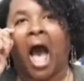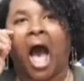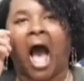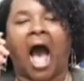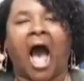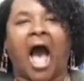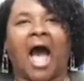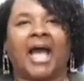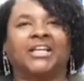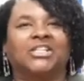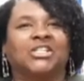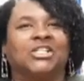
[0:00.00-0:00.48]

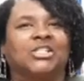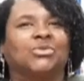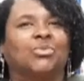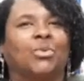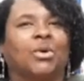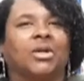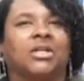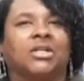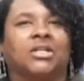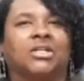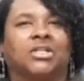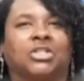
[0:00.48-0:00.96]
I just
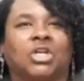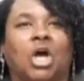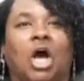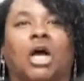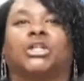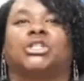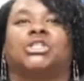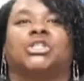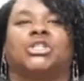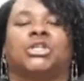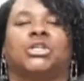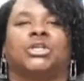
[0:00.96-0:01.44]
wanted to
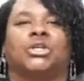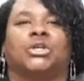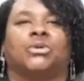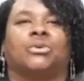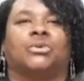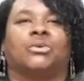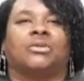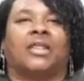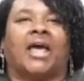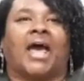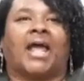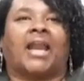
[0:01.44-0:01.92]
talk to
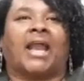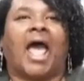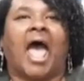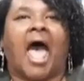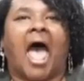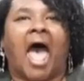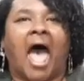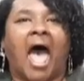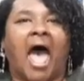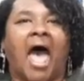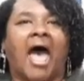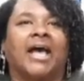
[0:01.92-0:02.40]
you that
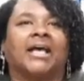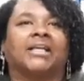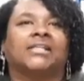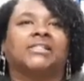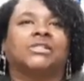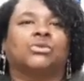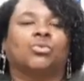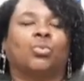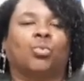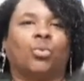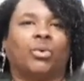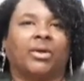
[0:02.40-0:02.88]

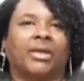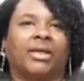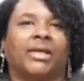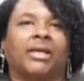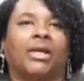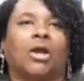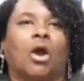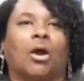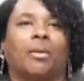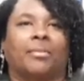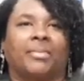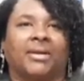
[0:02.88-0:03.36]
as
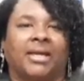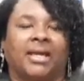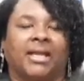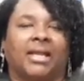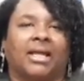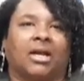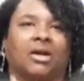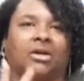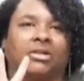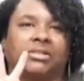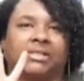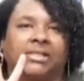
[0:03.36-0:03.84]
we are
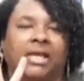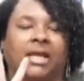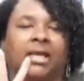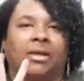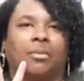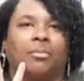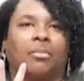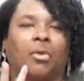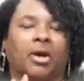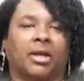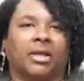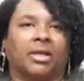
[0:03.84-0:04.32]
beginning our
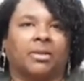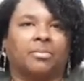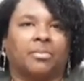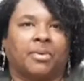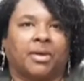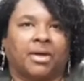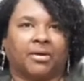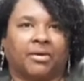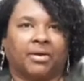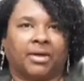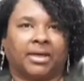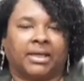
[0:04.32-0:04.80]
second marking
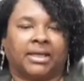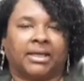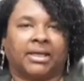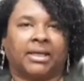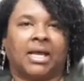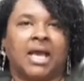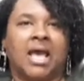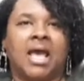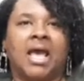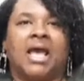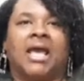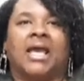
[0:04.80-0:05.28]

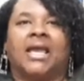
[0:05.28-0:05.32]
period,